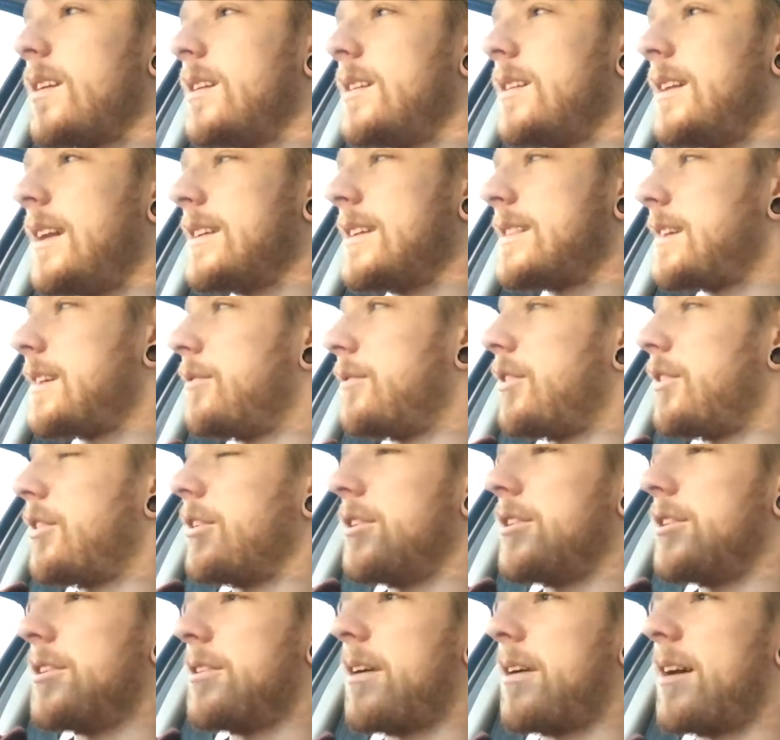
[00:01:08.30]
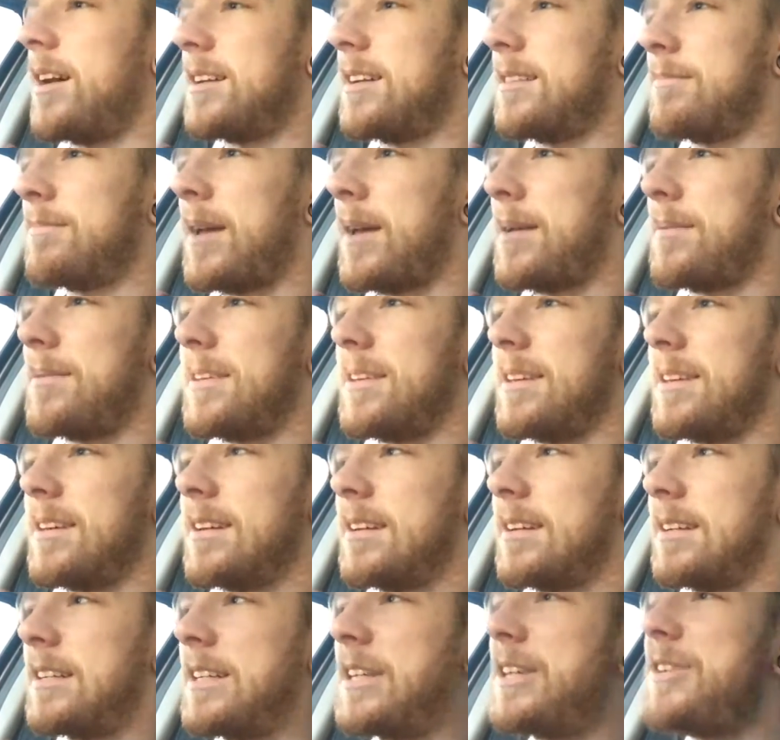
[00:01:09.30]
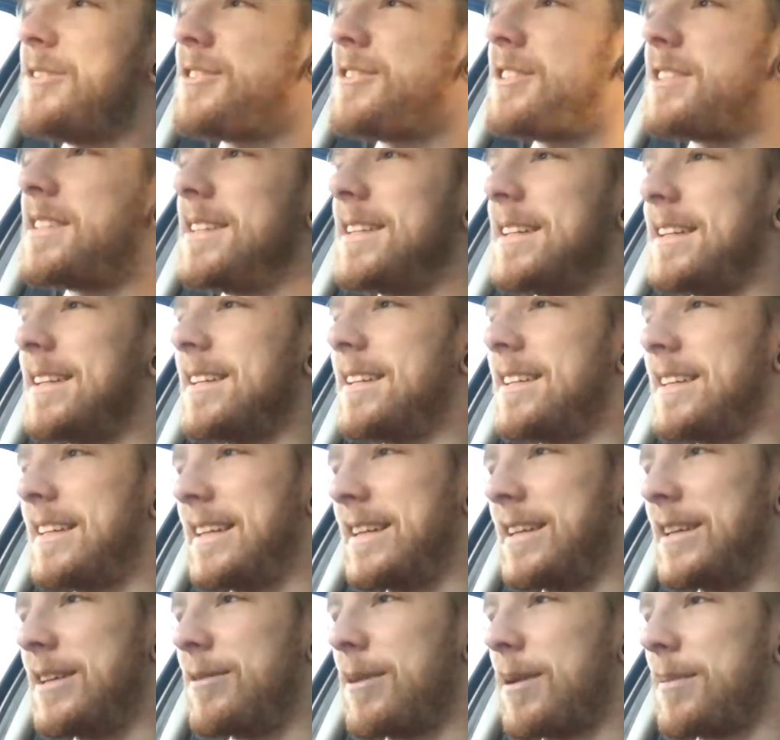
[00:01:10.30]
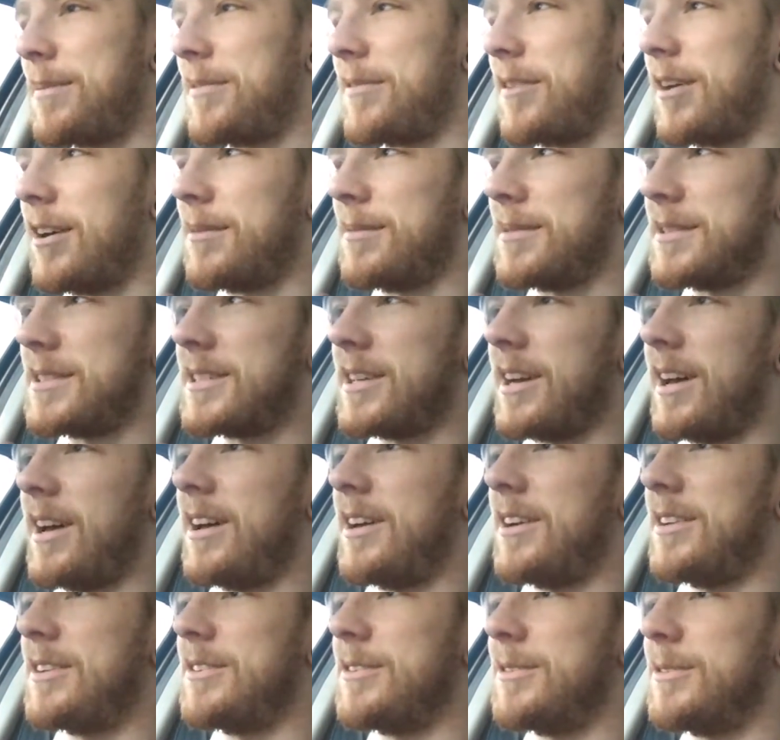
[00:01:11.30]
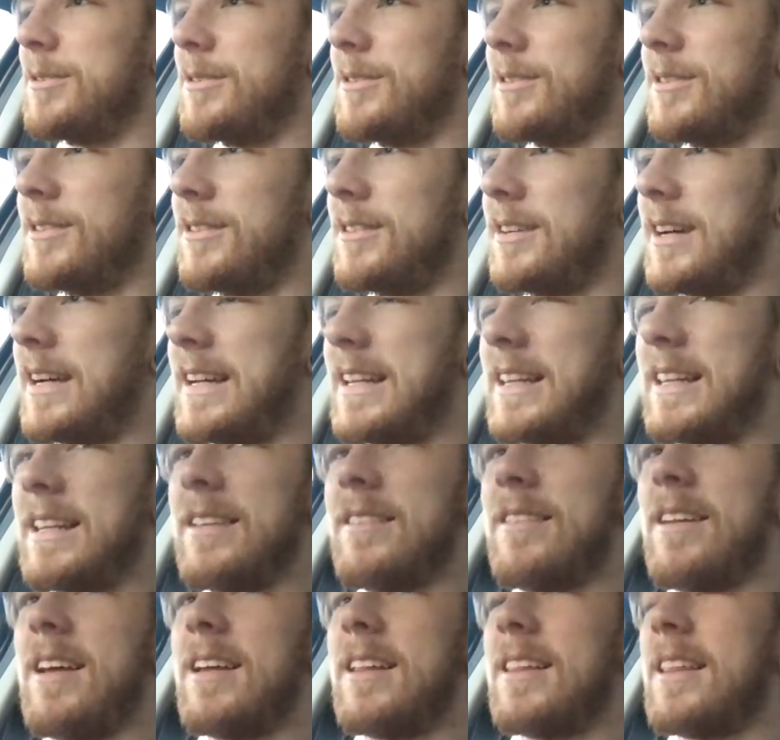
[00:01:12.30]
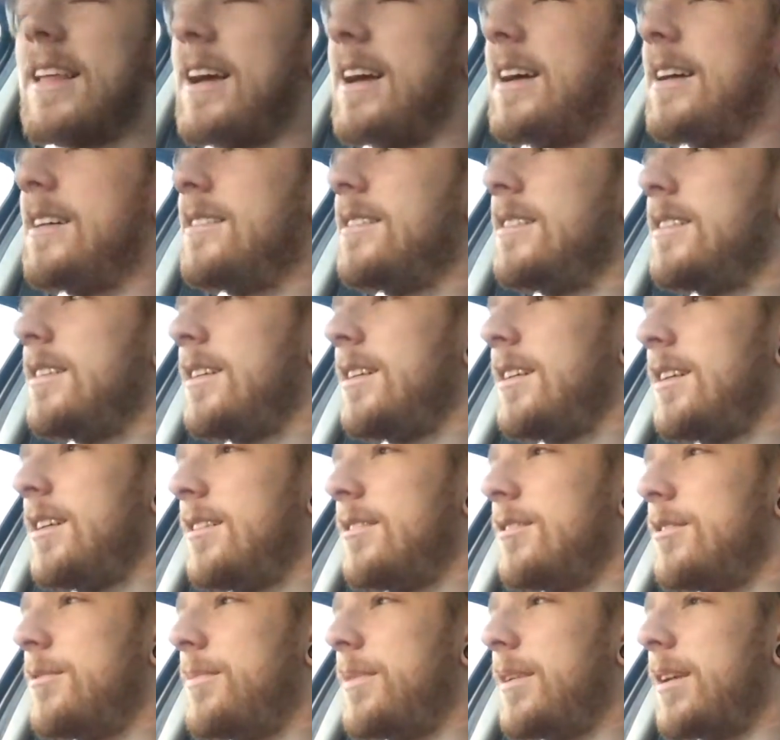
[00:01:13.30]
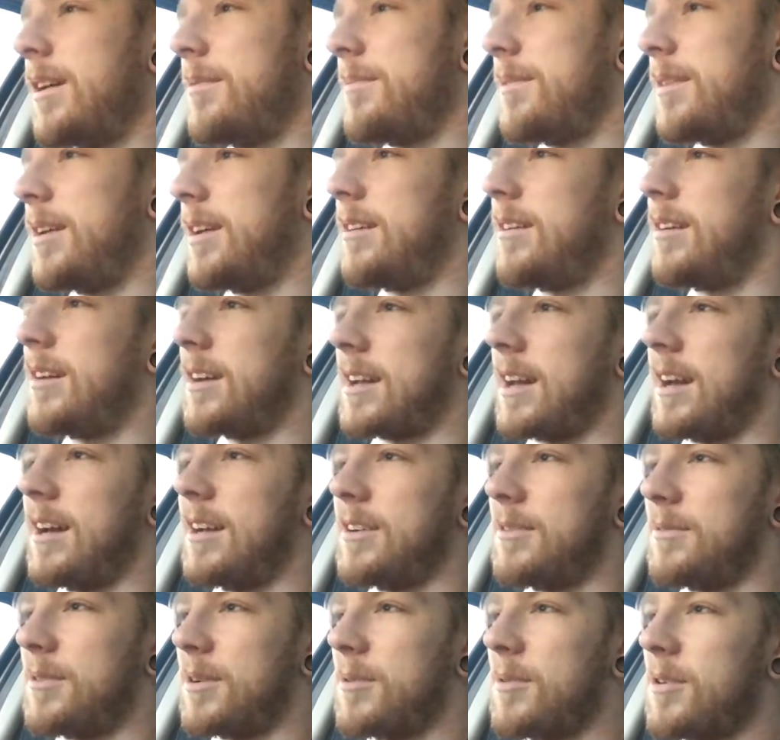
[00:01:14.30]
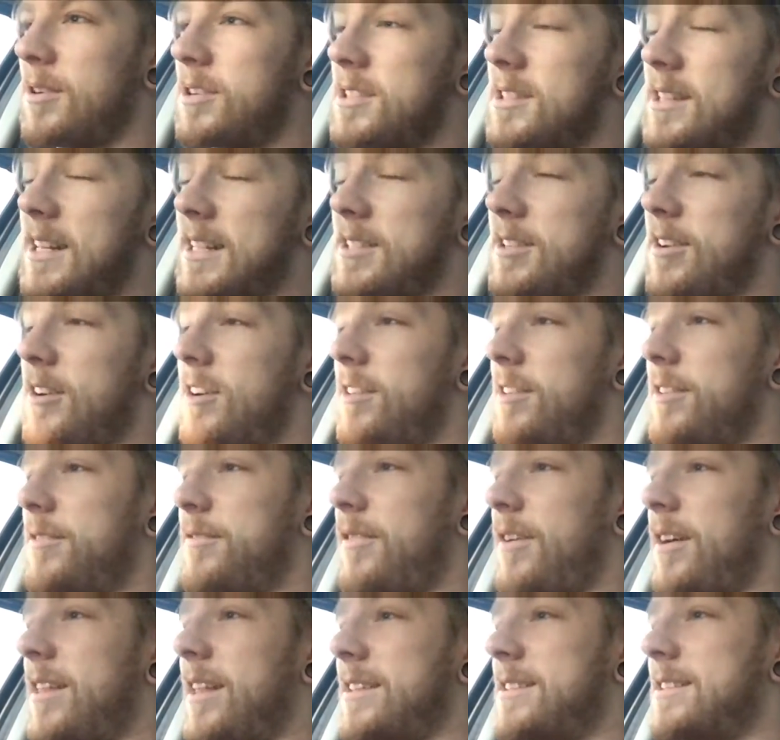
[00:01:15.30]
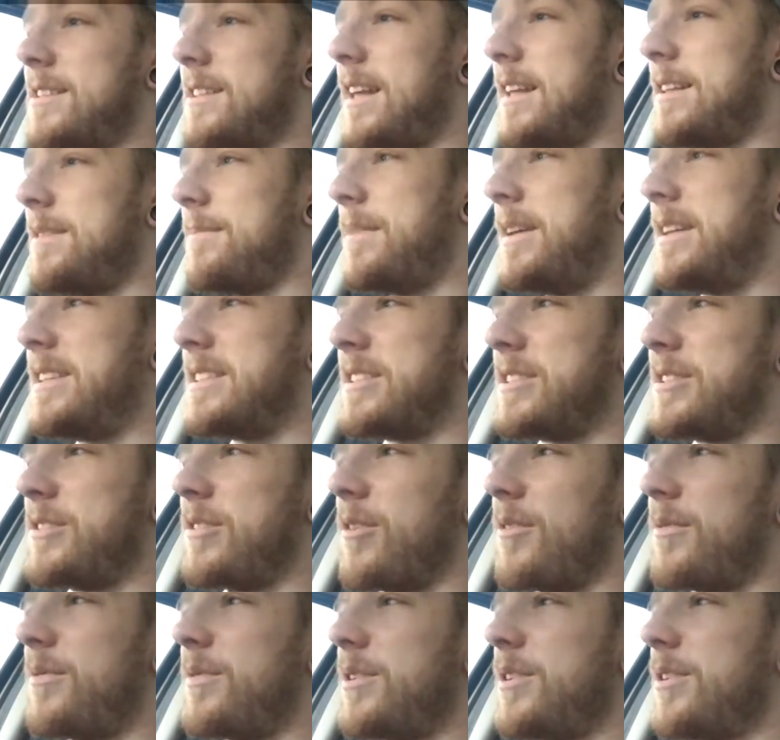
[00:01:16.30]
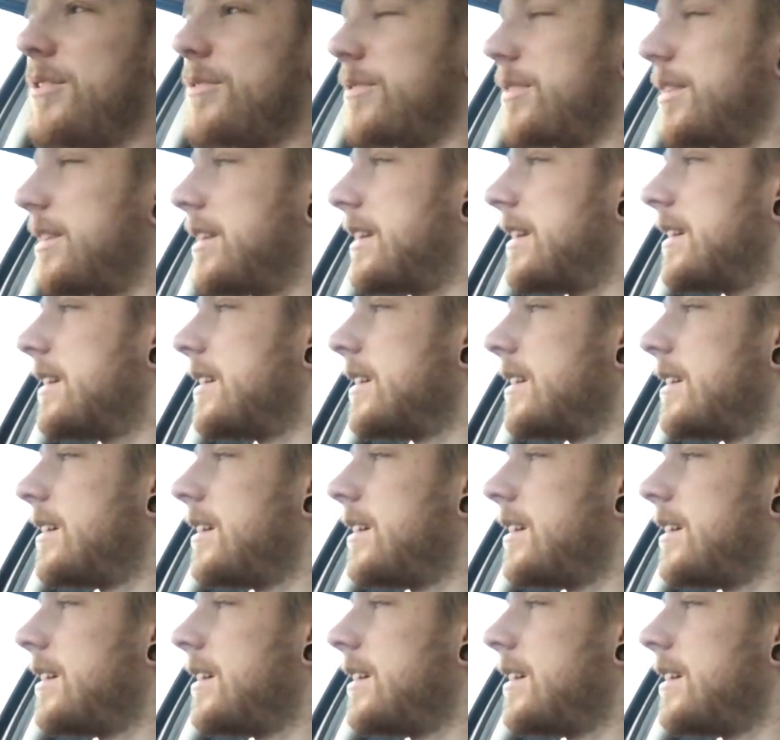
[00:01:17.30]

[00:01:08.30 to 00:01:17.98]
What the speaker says: Now, some of you who aren't maybe interested in the web development side or anything like that will be like, okay, I don't want to watch, and that's totally fine. That means it's not for you, really.